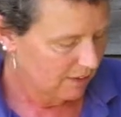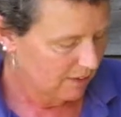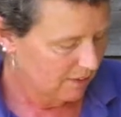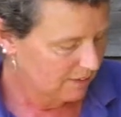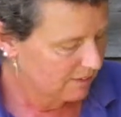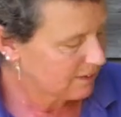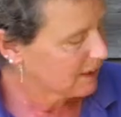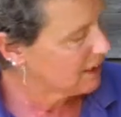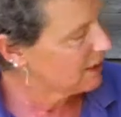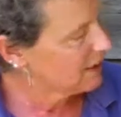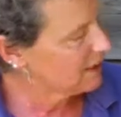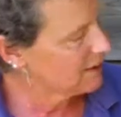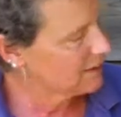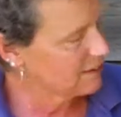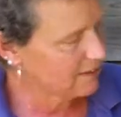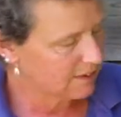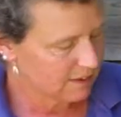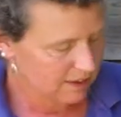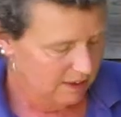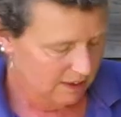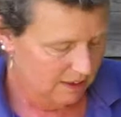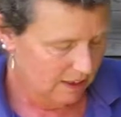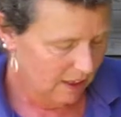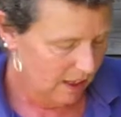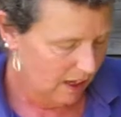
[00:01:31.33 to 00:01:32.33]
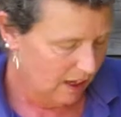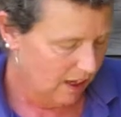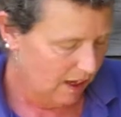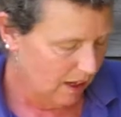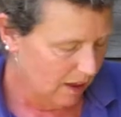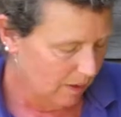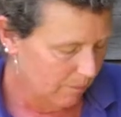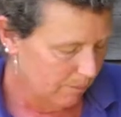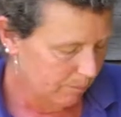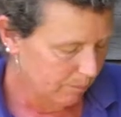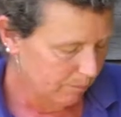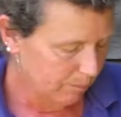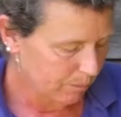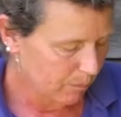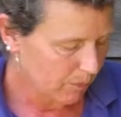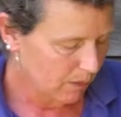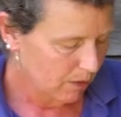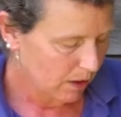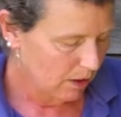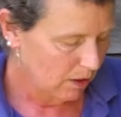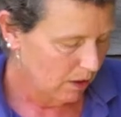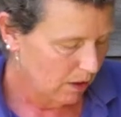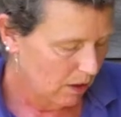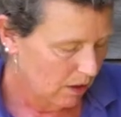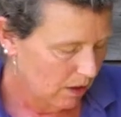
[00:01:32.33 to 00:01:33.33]
sit,
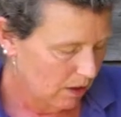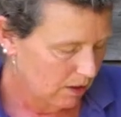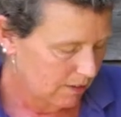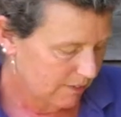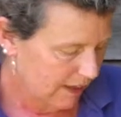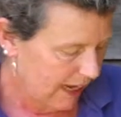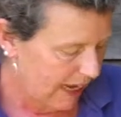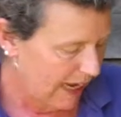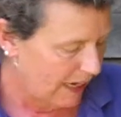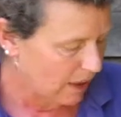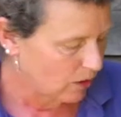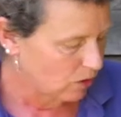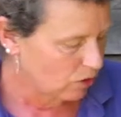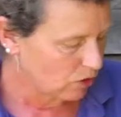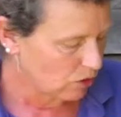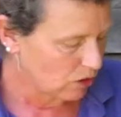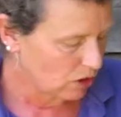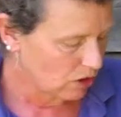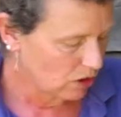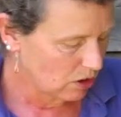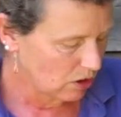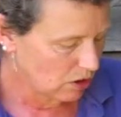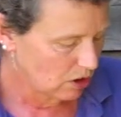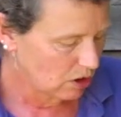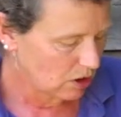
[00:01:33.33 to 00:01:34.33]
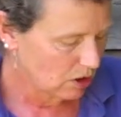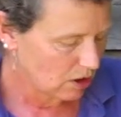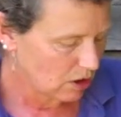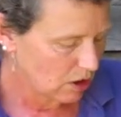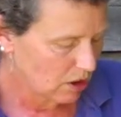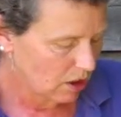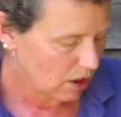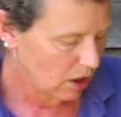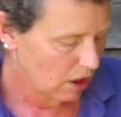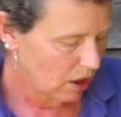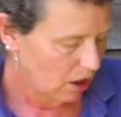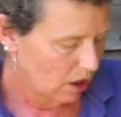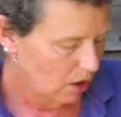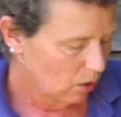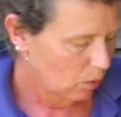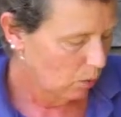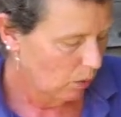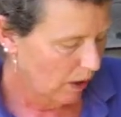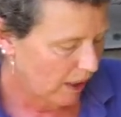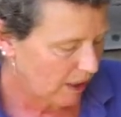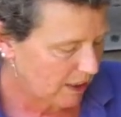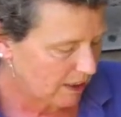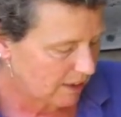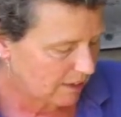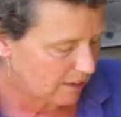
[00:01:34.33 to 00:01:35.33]
down,
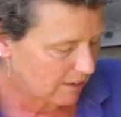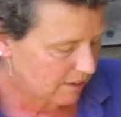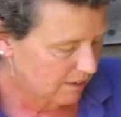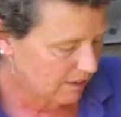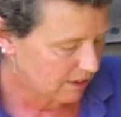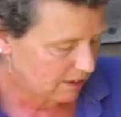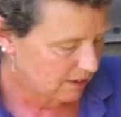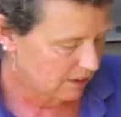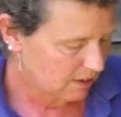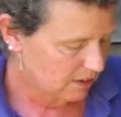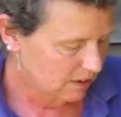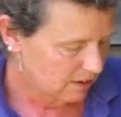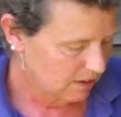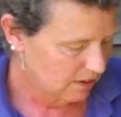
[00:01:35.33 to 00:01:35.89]
wait,